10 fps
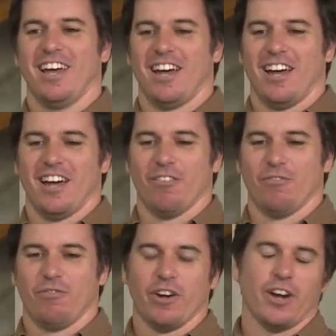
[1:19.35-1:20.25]
uh,
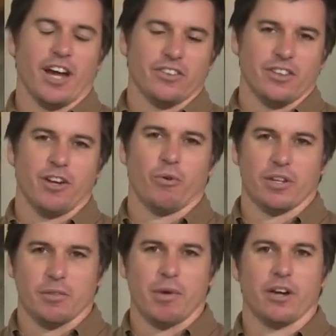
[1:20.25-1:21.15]
figured out that there
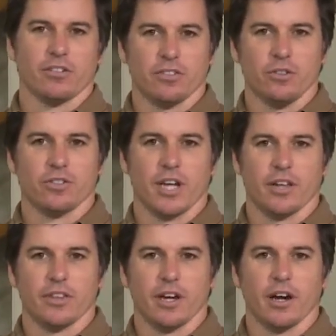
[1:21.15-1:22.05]
was a better solution
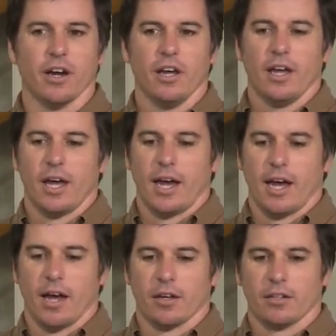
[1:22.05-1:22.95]
out there,
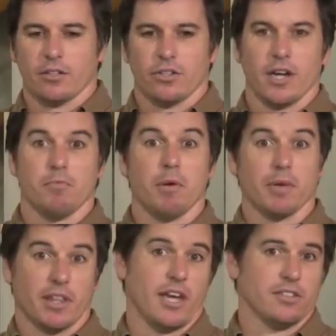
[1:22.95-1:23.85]
uh, tried to
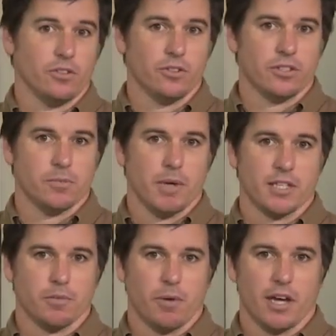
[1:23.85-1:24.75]
mimic that solution as
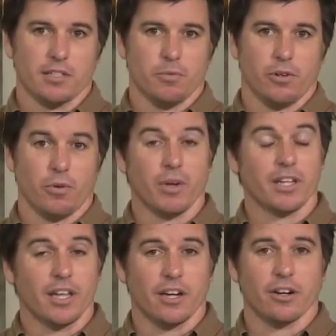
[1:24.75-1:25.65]
best as possible, and a
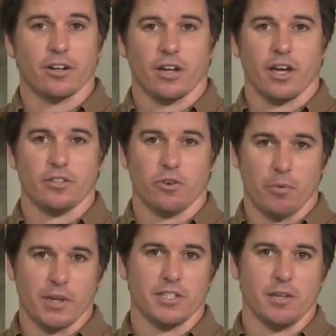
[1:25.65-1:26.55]
week later, uh, tore
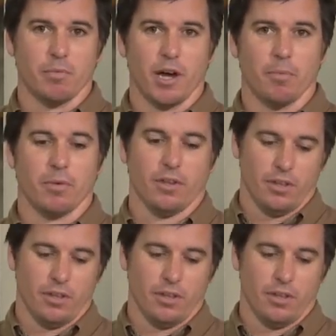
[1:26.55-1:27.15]
my Jeep up,